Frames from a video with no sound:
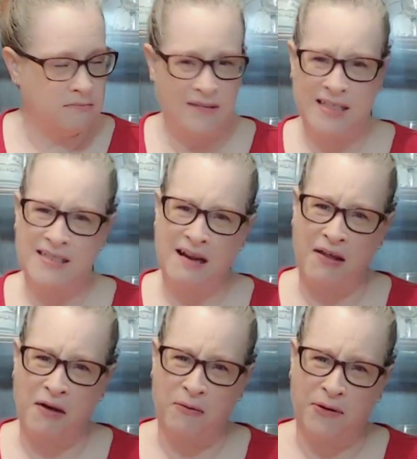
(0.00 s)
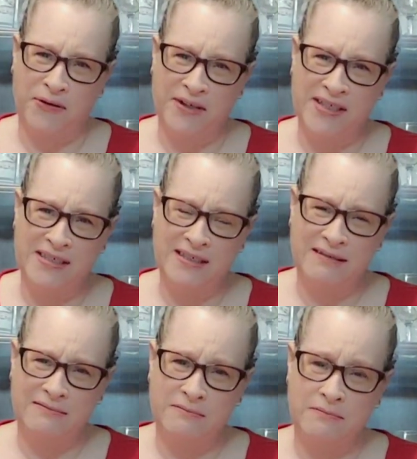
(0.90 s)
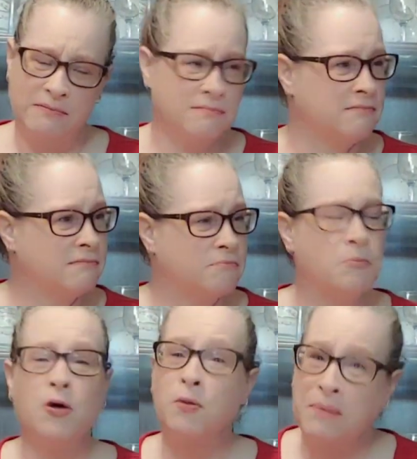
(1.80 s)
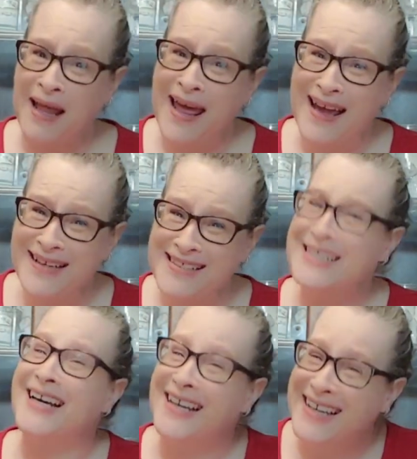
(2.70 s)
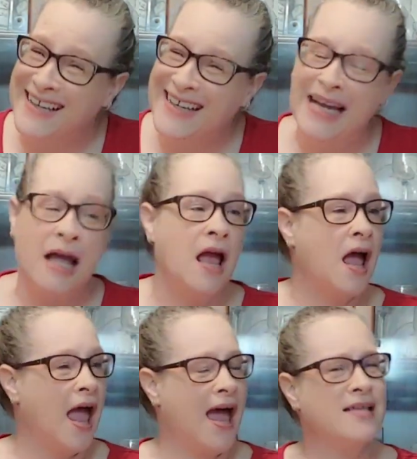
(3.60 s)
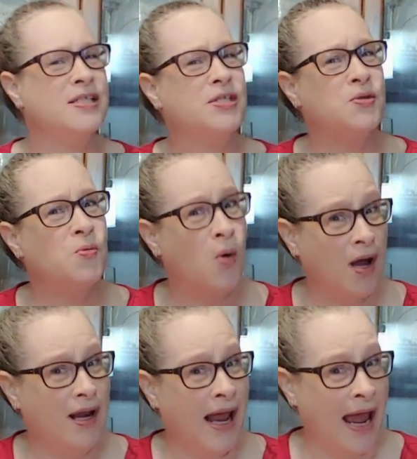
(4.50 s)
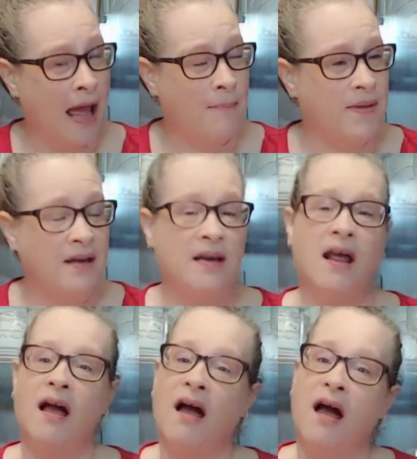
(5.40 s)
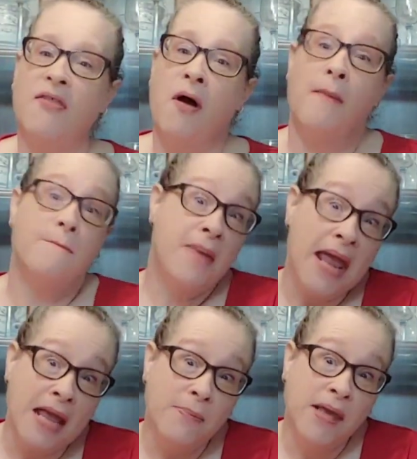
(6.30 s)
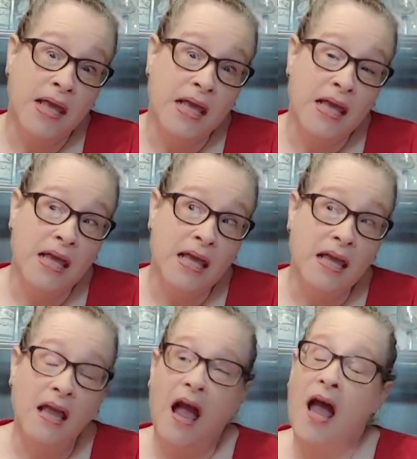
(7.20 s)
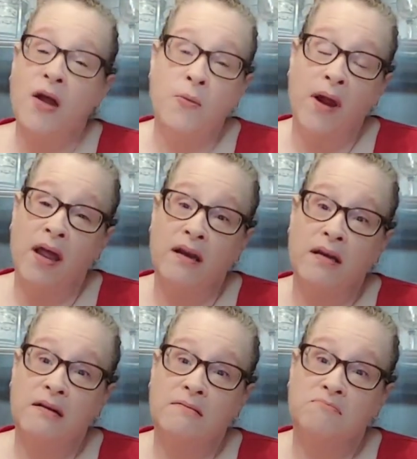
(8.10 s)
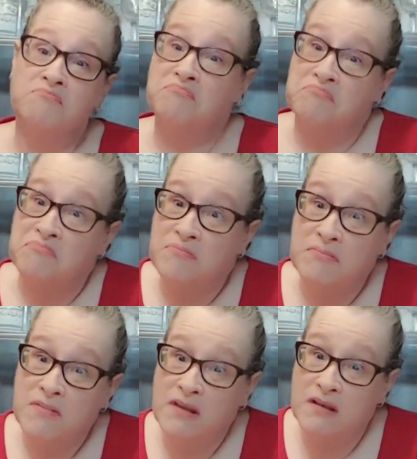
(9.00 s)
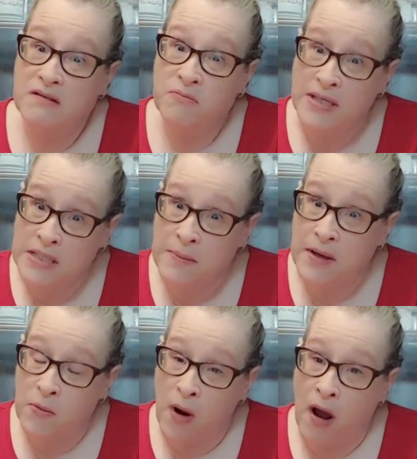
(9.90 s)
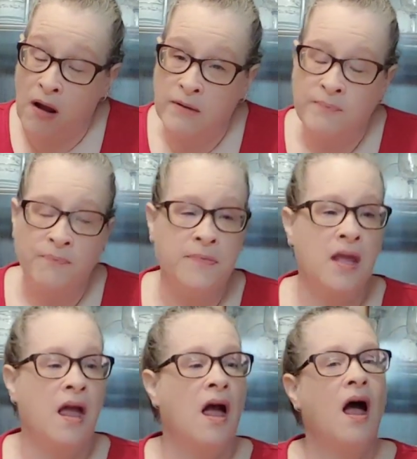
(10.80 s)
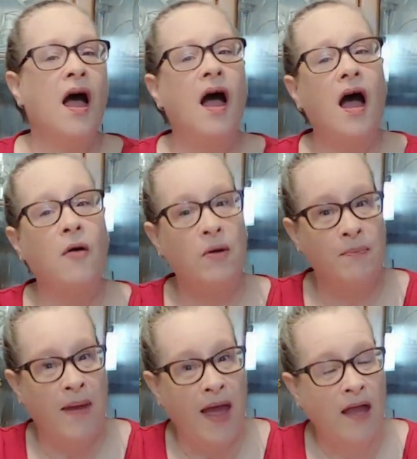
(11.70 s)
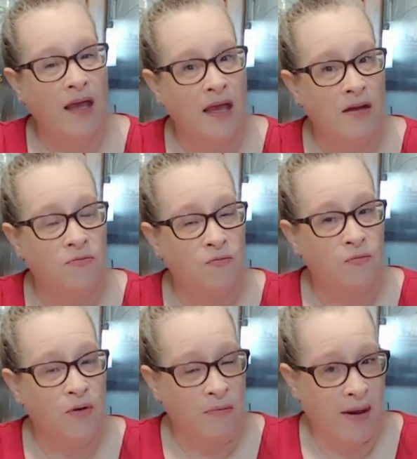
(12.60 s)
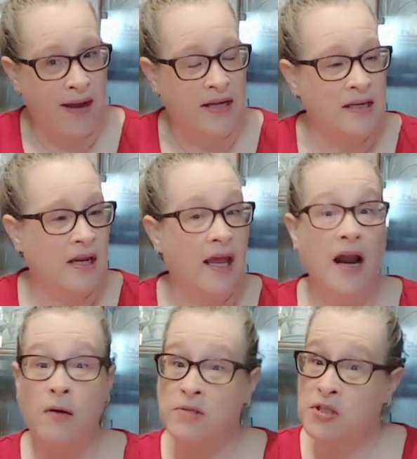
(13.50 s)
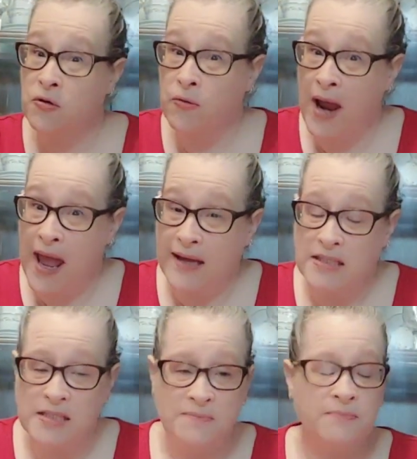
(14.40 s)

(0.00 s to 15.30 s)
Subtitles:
That's not a word, is it? Perplexed as to what happened. I thought maybe I read the recipe wrong. I went back and reread it, and I was correct.